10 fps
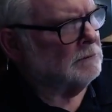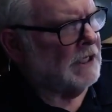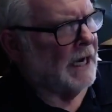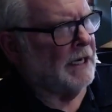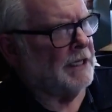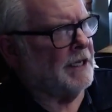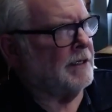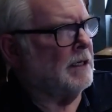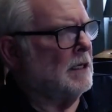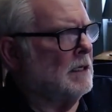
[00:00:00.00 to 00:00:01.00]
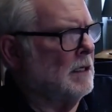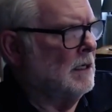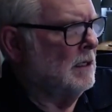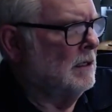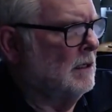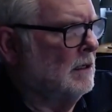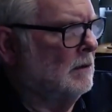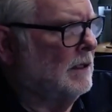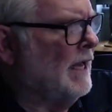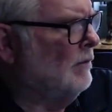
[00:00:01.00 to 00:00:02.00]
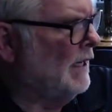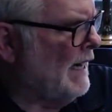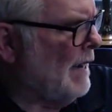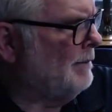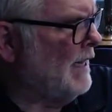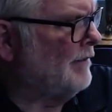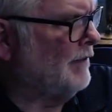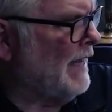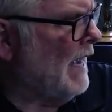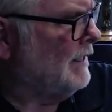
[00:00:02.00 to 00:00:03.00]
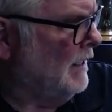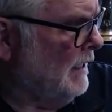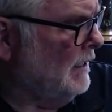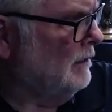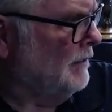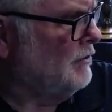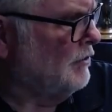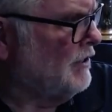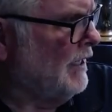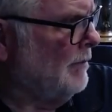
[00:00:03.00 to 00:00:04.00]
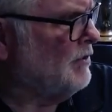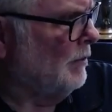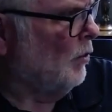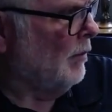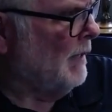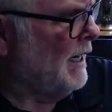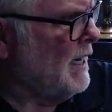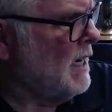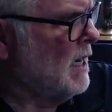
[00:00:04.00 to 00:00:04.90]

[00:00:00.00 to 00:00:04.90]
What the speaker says: Okay, and then, what happened after that? Did you send him some more money?